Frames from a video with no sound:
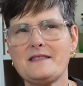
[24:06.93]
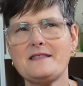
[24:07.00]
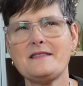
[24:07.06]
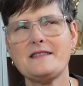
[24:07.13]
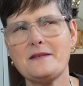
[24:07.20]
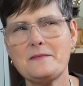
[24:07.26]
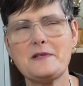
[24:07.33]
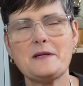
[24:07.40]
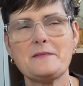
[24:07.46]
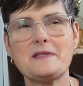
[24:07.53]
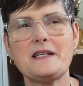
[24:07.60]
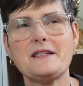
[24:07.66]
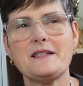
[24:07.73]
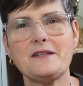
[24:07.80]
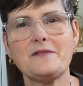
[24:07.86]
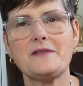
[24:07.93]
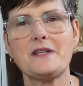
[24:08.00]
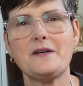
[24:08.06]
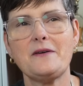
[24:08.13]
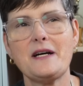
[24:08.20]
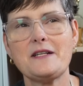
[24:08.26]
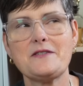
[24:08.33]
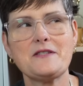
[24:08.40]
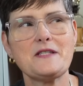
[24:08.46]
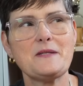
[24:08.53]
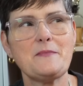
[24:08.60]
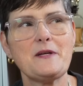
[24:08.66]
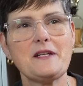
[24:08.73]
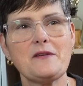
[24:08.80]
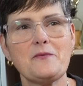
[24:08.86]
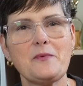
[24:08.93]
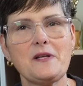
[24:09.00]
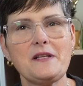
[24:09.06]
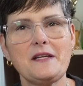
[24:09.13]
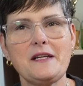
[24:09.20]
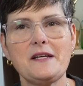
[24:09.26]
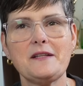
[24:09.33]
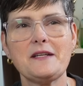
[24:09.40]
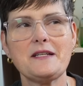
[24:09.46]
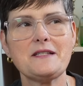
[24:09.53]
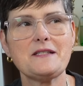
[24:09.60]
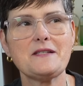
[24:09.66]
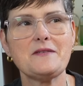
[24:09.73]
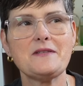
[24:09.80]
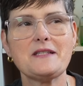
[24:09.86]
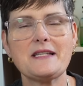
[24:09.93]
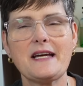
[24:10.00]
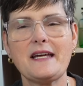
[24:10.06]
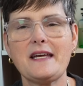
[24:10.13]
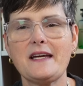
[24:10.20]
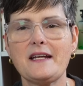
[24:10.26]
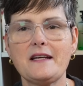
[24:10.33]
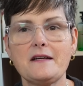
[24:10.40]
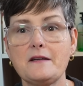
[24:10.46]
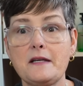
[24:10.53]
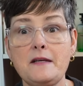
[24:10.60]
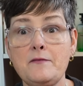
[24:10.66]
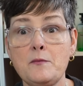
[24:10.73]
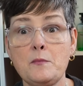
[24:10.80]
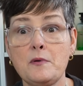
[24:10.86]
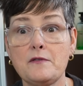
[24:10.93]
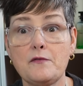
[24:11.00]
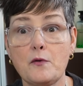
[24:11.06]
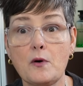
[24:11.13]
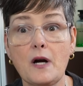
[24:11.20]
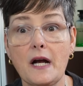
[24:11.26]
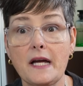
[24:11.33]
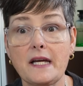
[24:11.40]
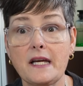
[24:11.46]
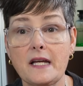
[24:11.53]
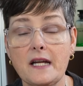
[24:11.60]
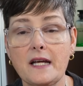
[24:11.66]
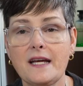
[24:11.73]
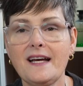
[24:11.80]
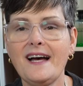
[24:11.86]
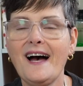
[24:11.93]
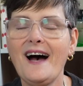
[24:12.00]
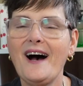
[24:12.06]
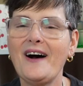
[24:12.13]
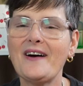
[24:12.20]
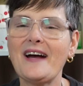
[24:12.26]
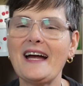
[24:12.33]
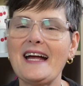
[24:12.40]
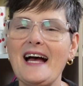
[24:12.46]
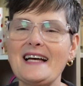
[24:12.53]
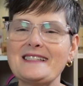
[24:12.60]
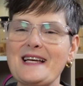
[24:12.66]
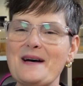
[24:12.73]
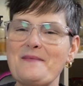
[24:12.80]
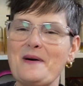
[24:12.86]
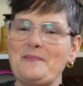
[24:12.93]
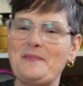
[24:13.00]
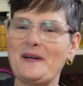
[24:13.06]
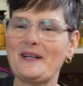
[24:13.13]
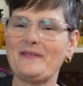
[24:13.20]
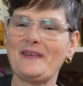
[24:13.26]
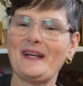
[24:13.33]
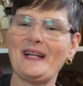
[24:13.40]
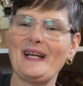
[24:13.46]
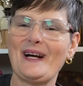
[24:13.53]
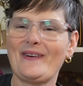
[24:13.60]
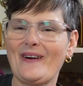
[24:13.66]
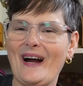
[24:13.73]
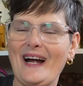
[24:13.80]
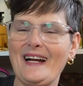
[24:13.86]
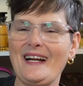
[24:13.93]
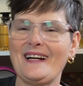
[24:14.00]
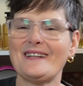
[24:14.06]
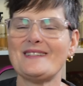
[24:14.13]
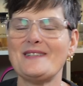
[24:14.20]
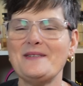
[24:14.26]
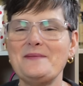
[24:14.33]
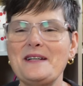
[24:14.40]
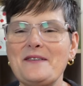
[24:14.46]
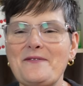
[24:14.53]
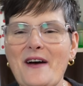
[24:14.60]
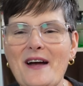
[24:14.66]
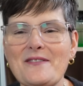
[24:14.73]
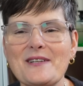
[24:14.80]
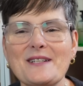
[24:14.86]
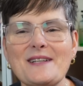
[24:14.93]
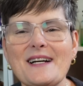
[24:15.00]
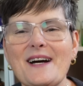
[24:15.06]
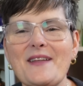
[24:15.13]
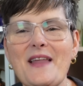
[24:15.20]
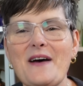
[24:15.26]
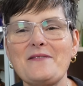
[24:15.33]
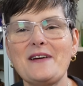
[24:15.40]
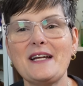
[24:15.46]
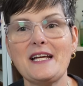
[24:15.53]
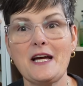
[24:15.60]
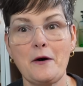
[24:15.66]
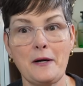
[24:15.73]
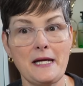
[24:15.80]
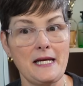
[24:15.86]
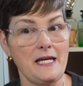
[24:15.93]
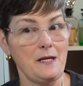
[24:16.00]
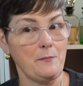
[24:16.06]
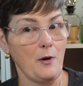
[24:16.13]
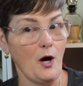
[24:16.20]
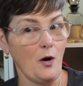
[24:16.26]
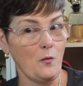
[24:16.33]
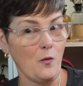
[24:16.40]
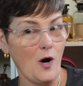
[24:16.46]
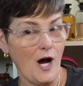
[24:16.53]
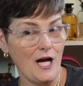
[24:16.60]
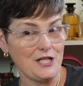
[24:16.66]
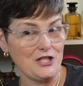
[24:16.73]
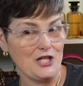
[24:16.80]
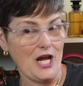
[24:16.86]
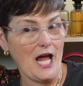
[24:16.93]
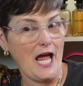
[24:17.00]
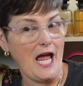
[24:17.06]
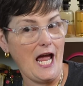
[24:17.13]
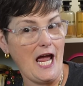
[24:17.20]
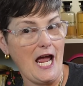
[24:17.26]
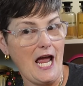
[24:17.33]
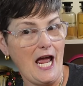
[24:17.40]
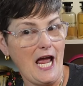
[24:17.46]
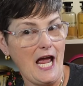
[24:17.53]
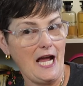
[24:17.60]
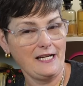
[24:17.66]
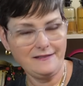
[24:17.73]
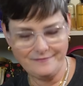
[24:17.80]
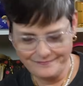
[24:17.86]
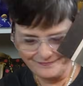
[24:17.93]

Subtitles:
Sometimes I don't, though. I just spend it willy-nilly as soon as I get it, even before I get it. Okay, guys, I'm gonna put a video right here. Do me a favor, click on that video and keep on watching.